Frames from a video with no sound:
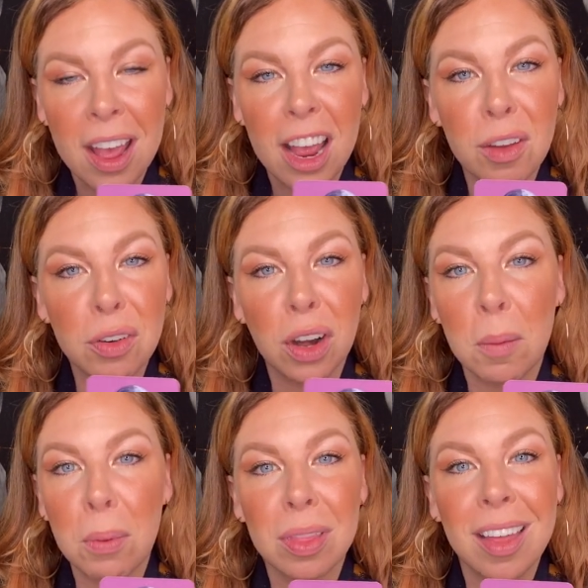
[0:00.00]
if you're going to
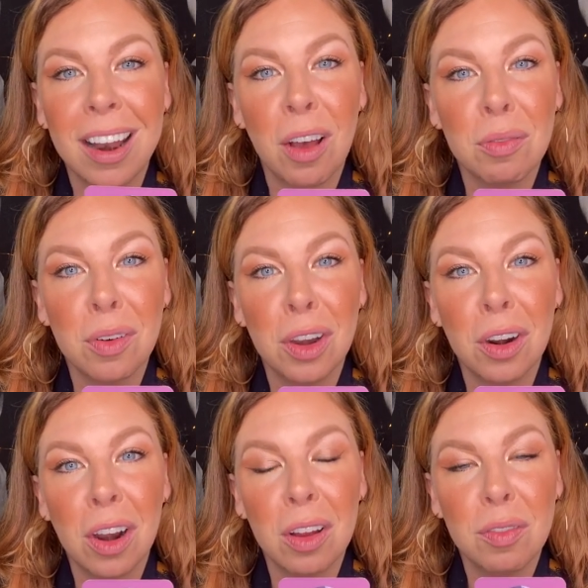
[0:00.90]
put that out for
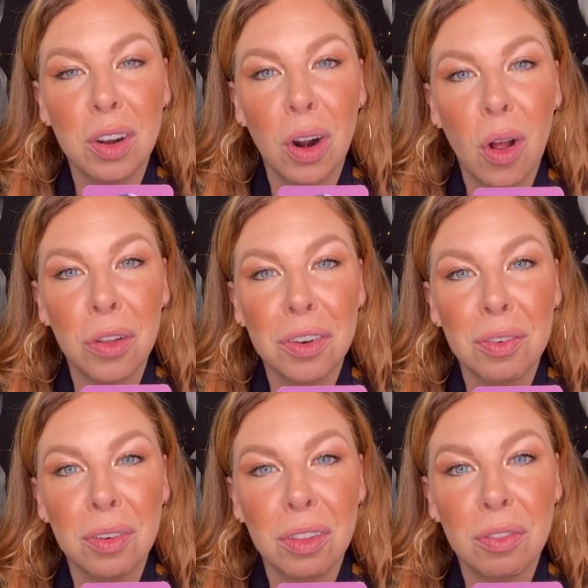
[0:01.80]
your altar
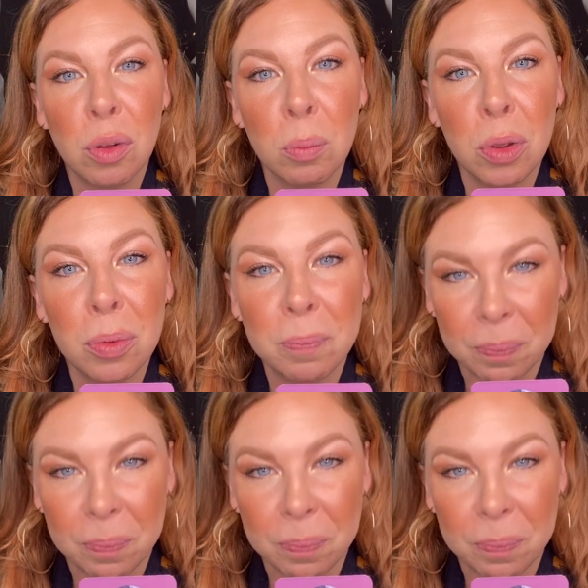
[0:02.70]
for the full moon.